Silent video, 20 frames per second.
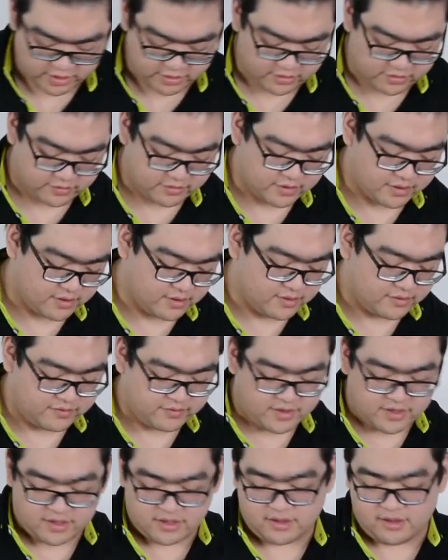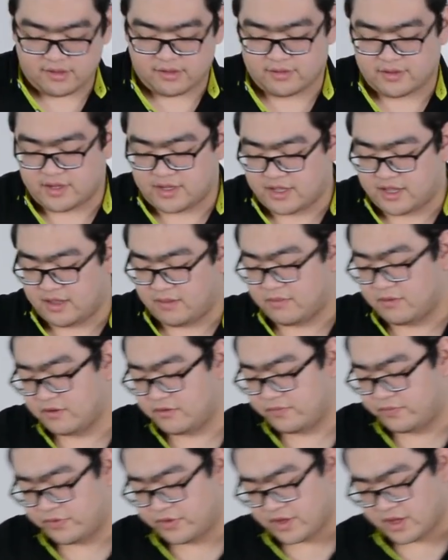to use a second Ethernet cable.